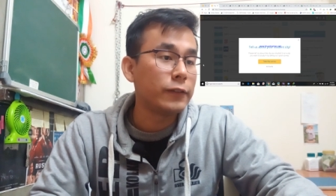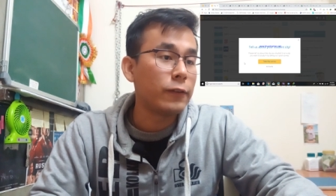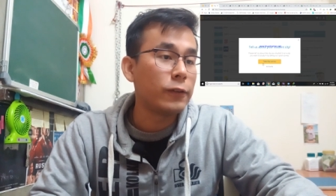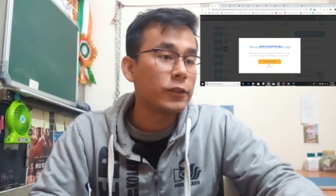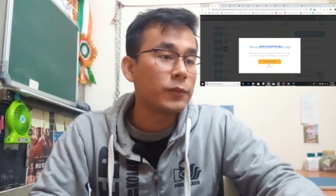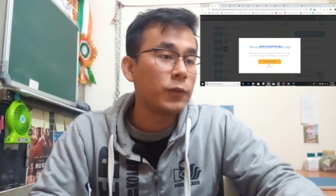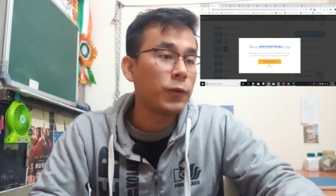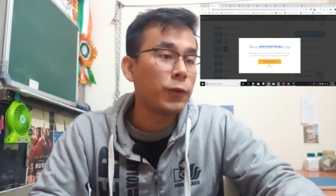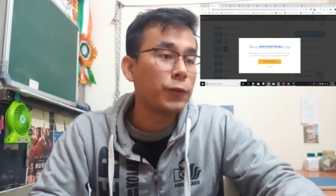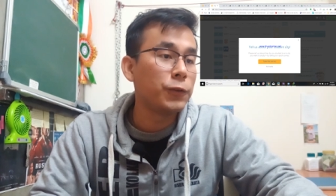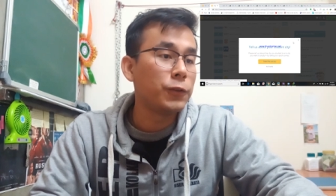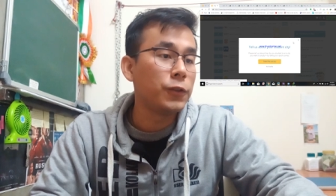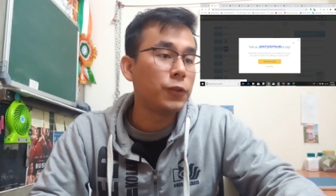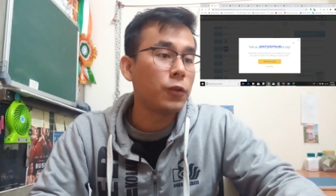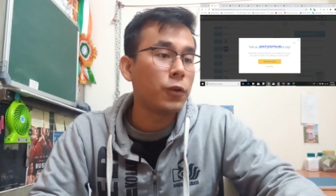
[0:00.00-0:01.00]

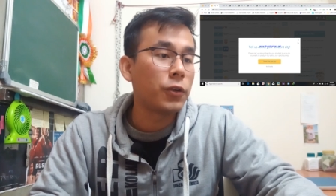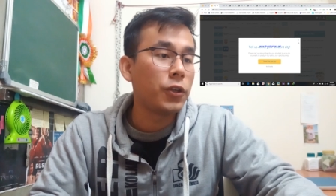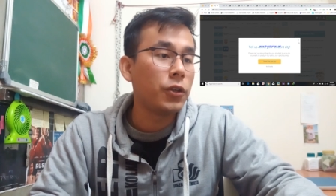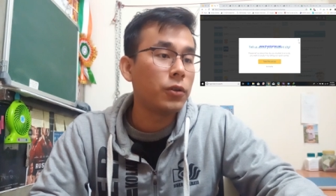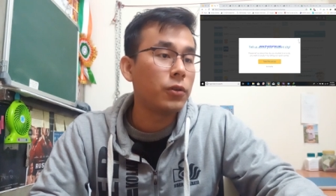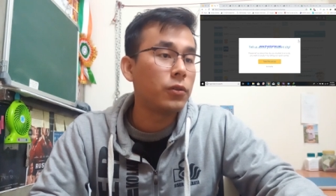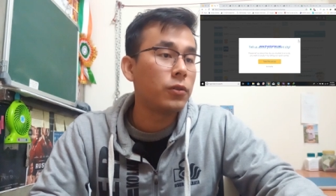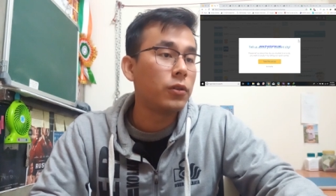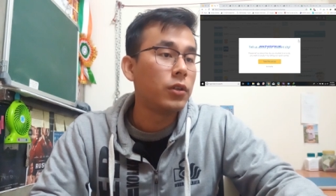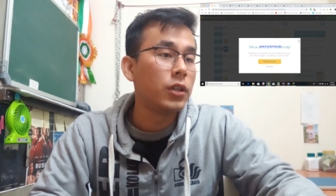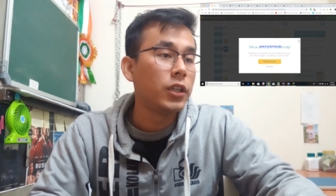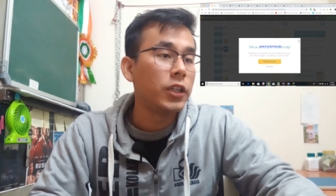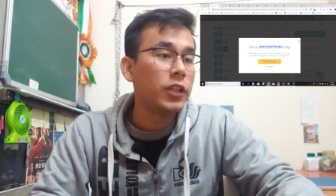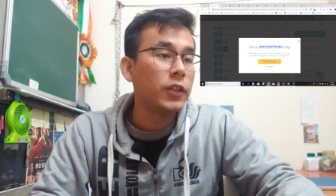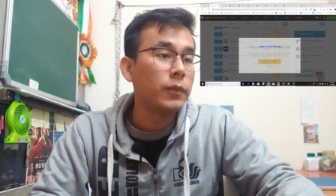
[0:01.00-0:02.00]
Oxford, Tokyo,
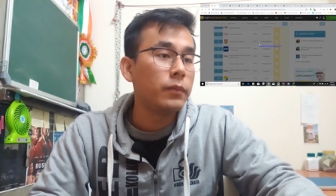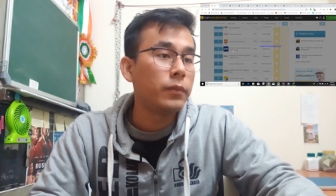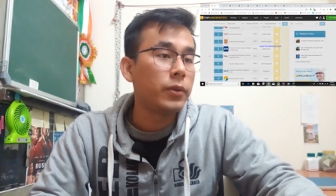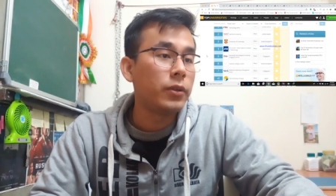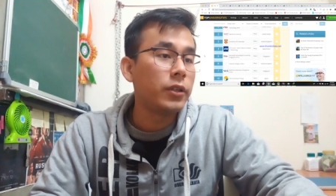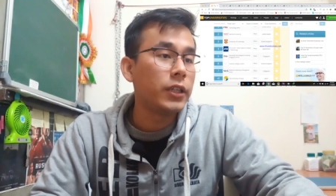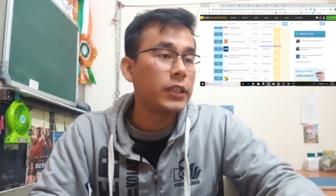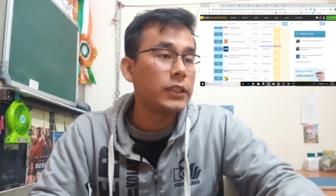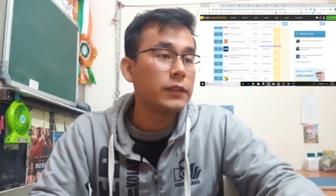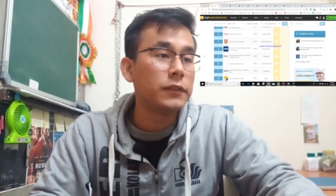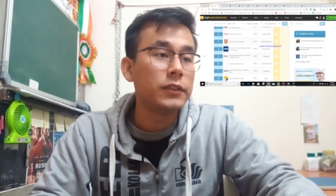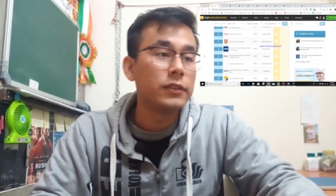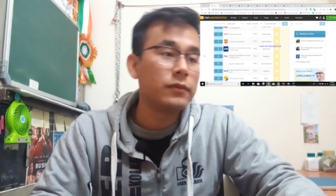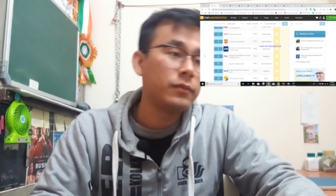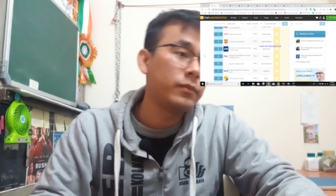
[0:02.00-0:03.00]
Imperial,
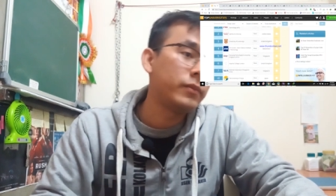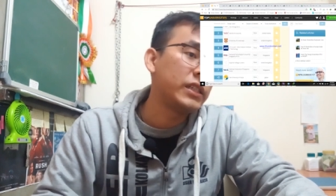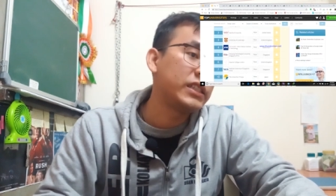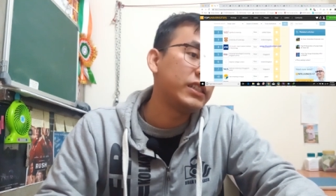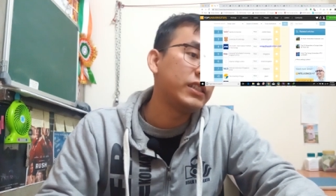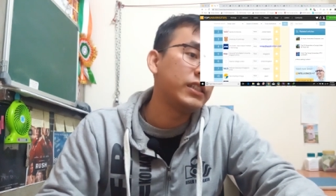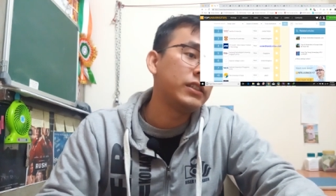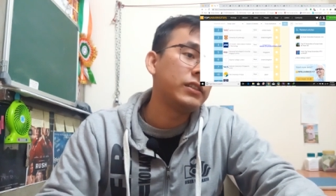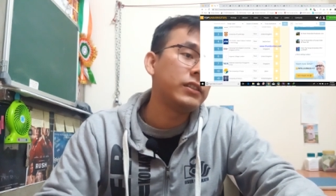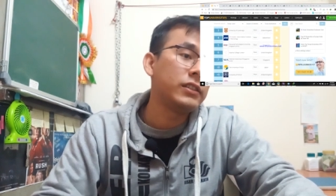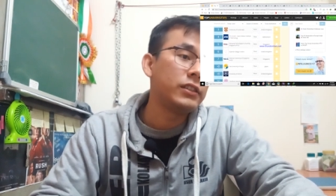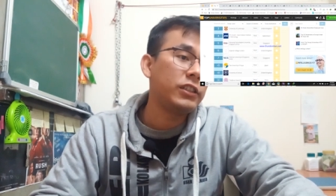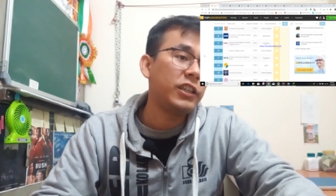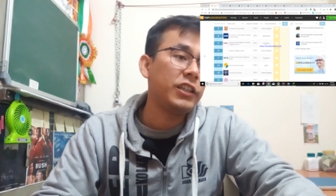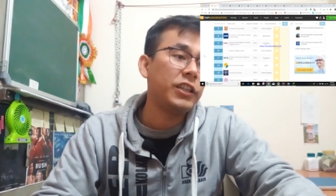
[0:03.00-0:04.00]
even better
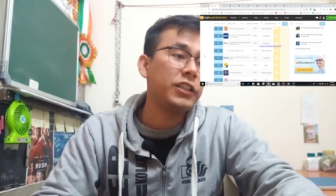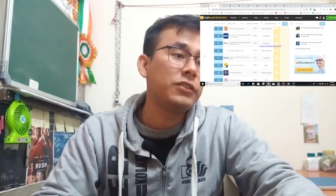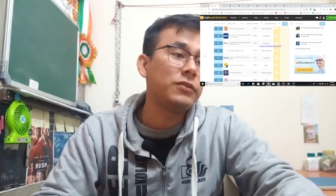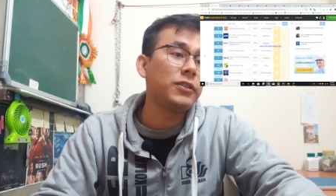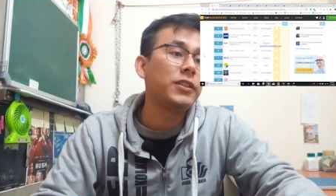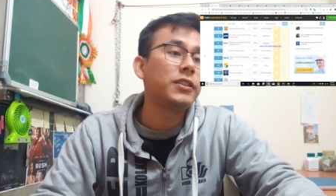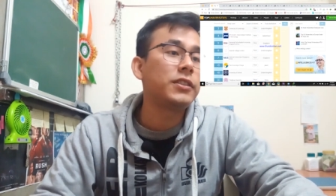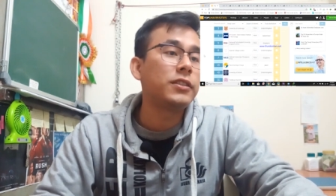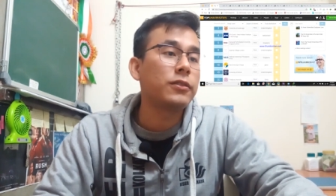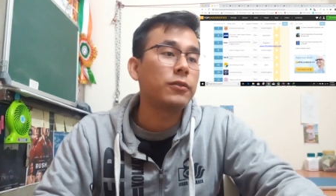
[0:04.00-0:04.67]
than NUS.